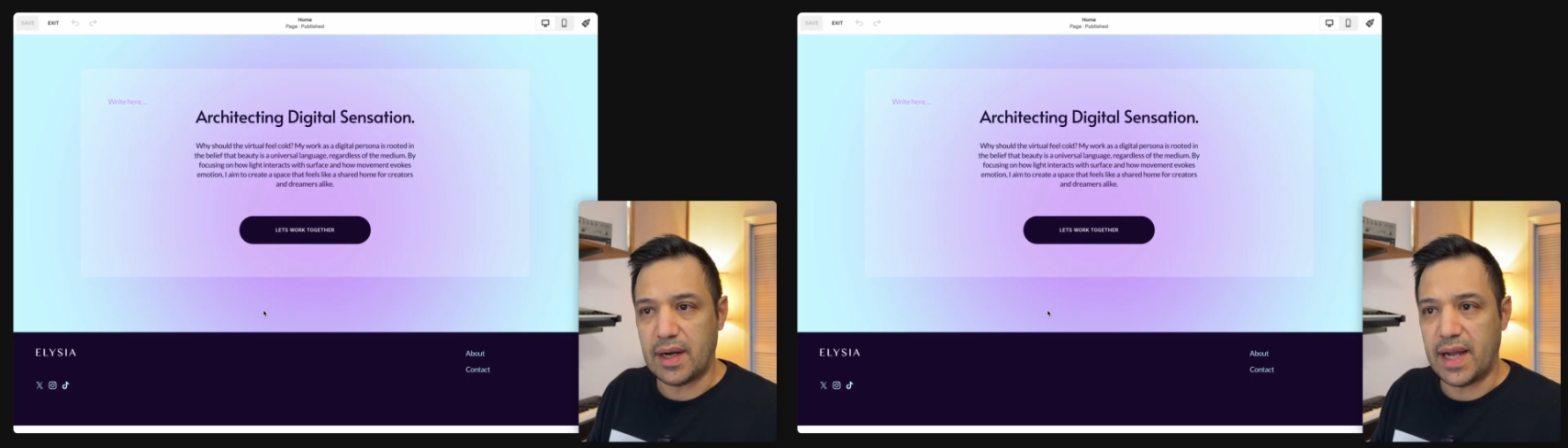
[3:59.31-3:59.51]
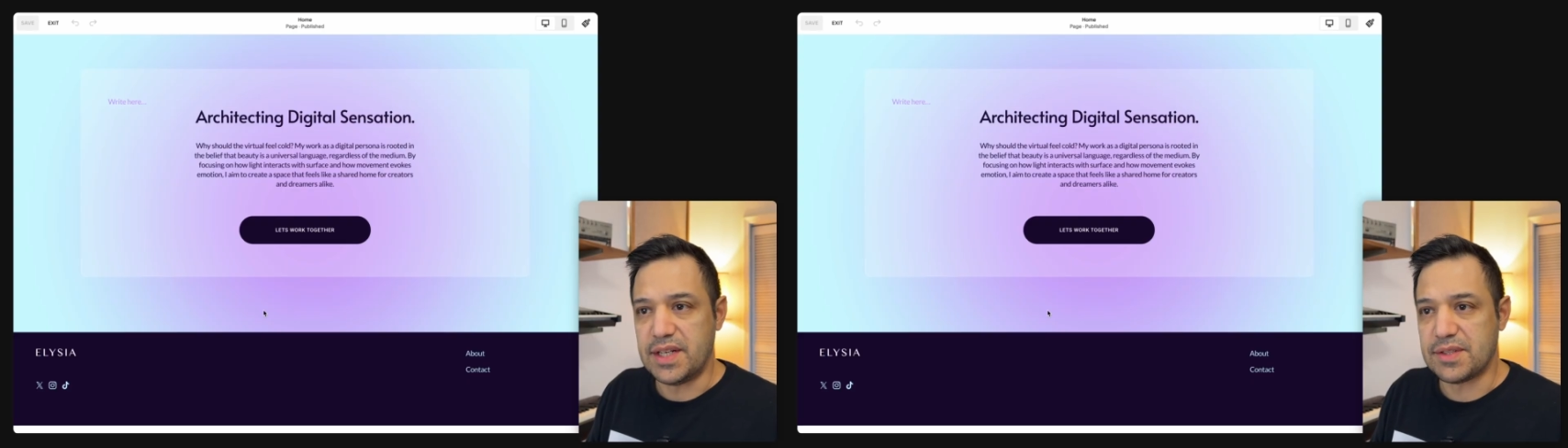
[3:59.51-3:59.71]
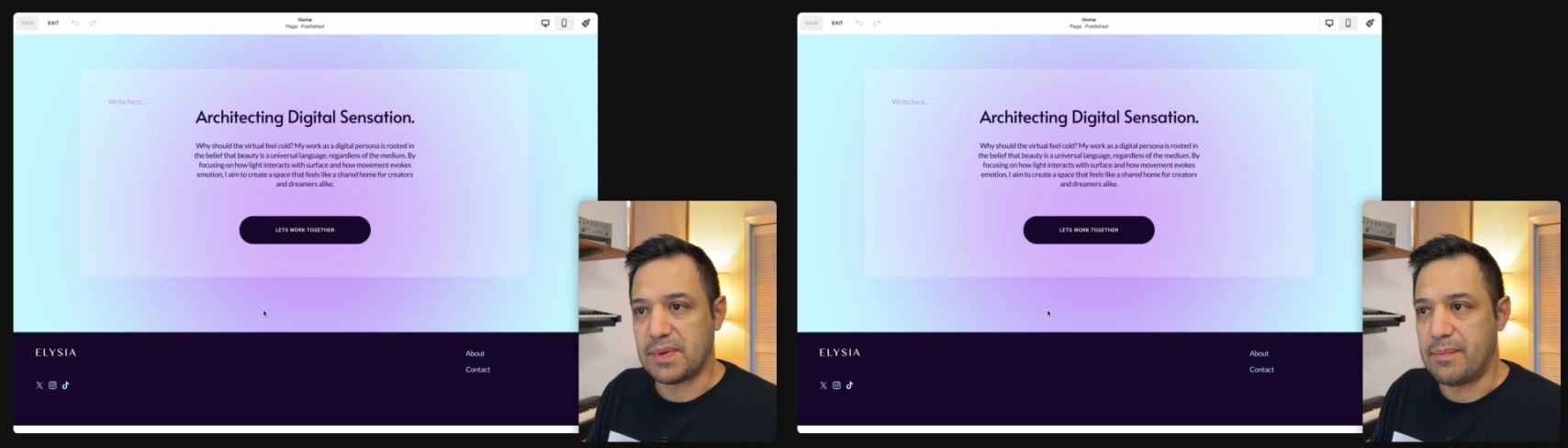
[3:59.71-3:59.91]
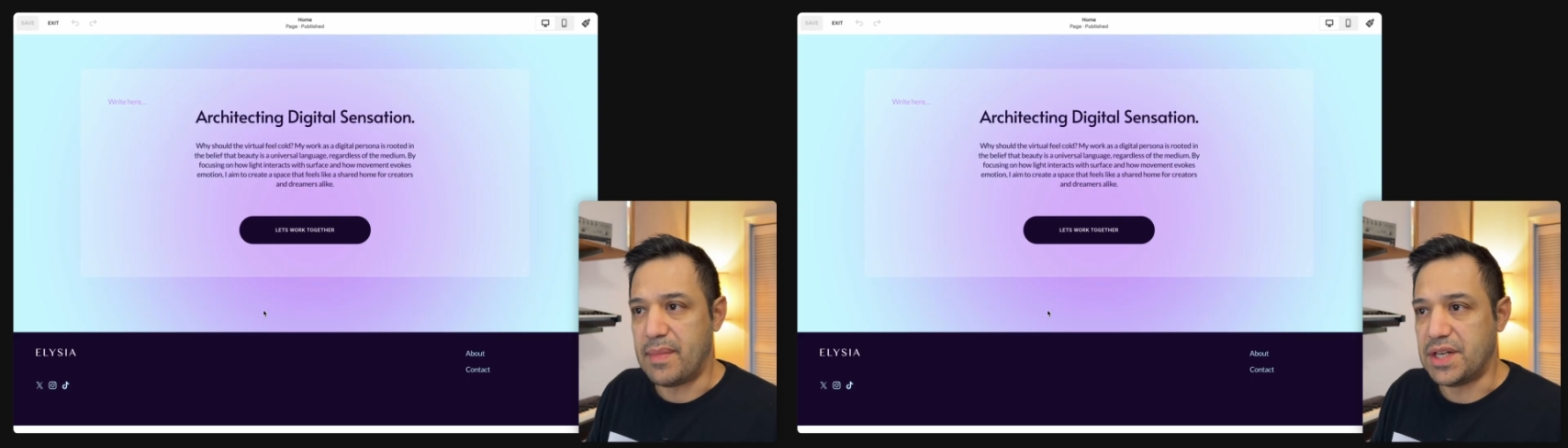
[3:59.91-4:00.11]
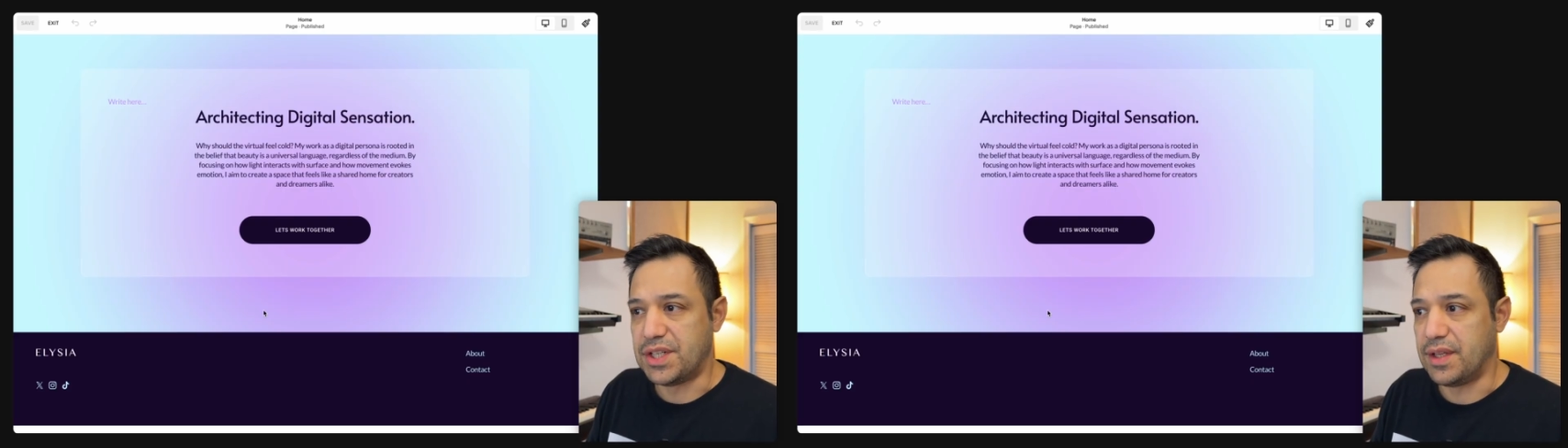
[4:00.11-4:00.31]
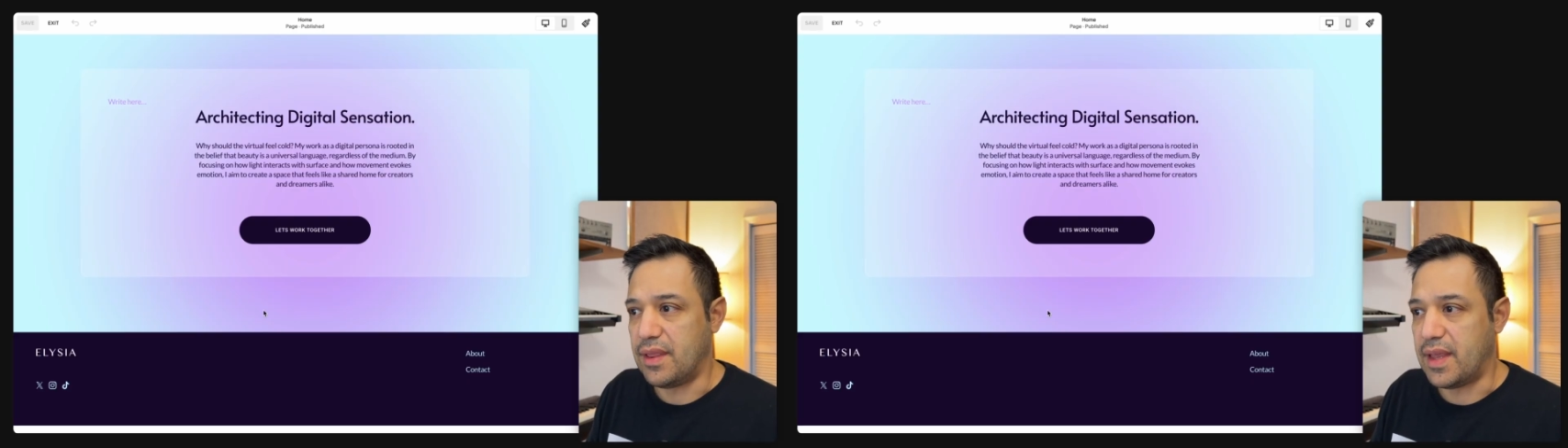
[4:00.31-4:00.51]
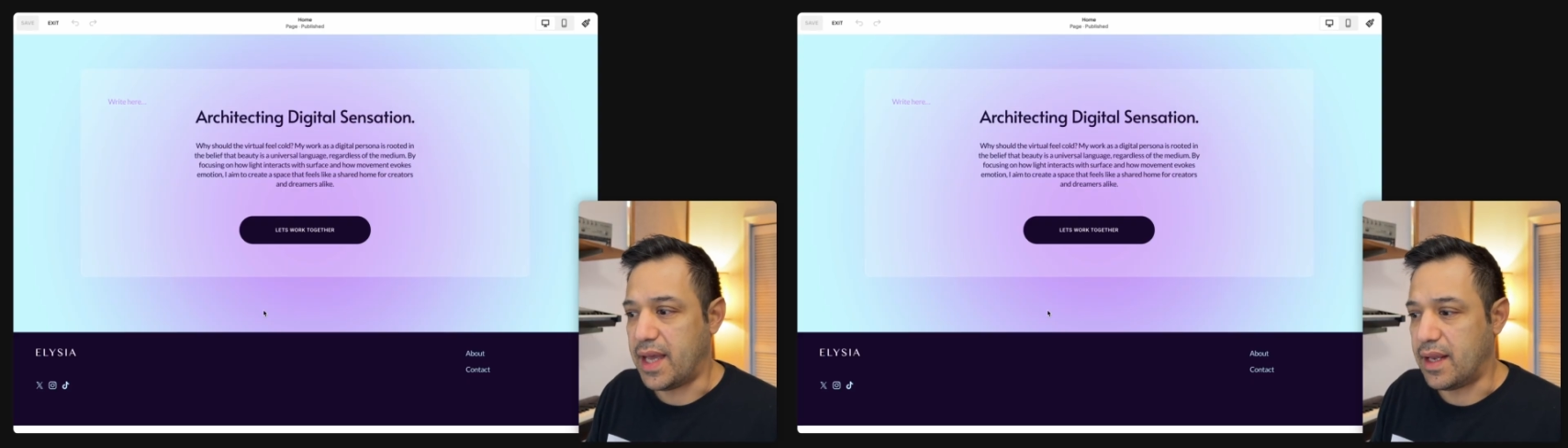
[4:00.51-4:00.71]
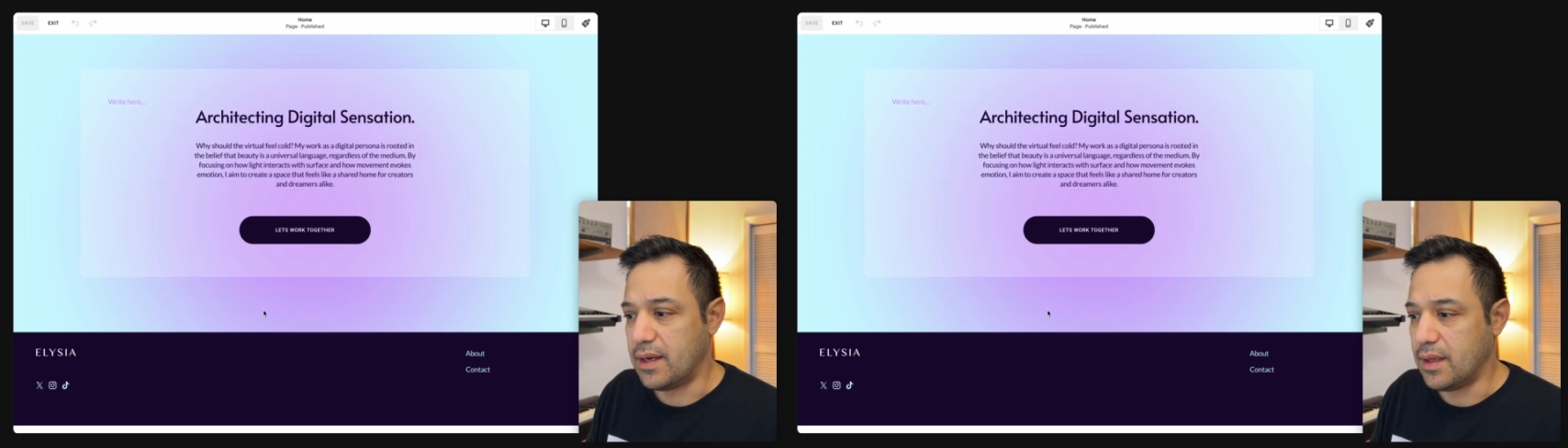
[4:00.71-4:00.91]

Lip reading: I just want to mention that